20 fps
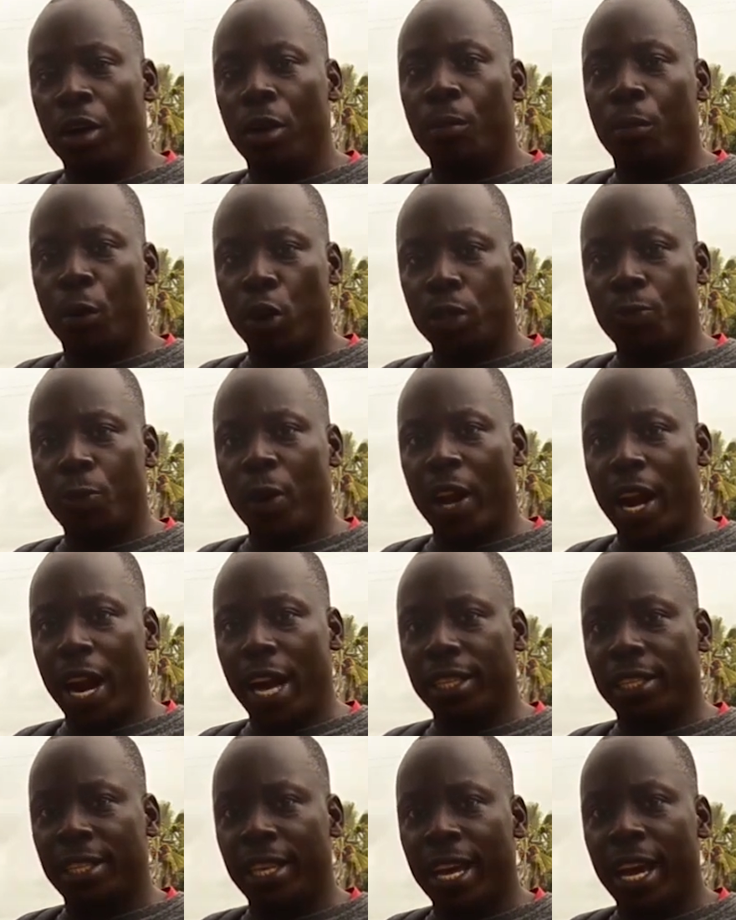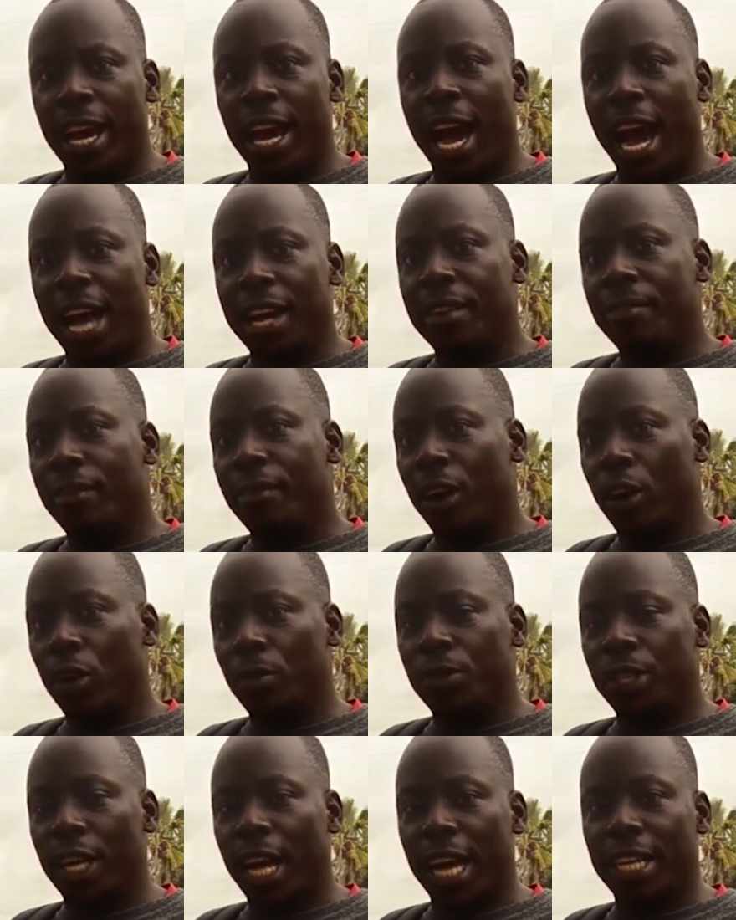prosperous, and
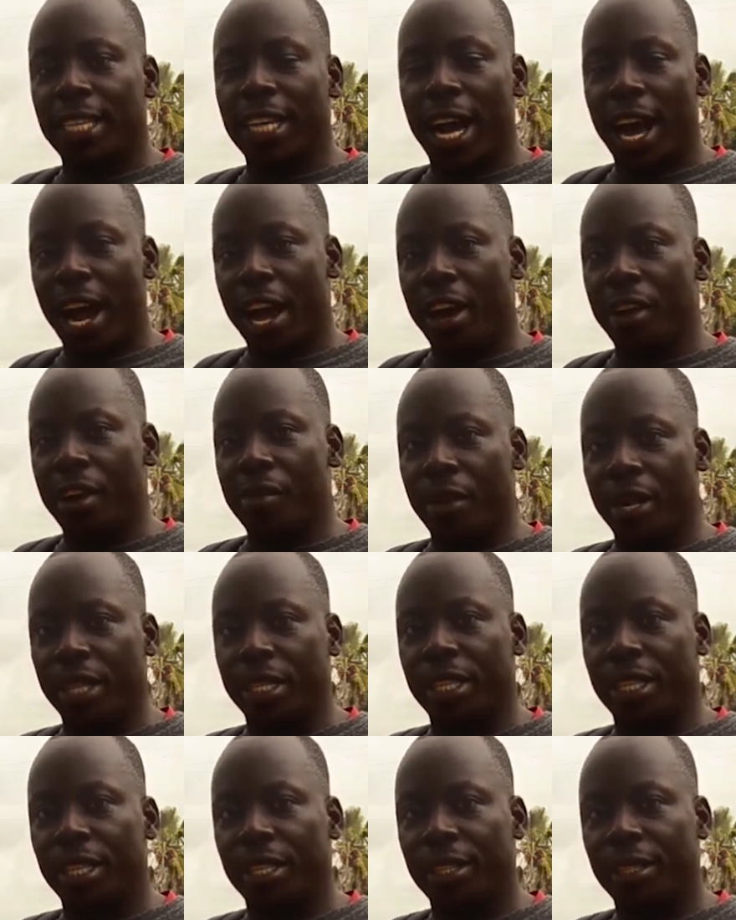develops at a higher rate.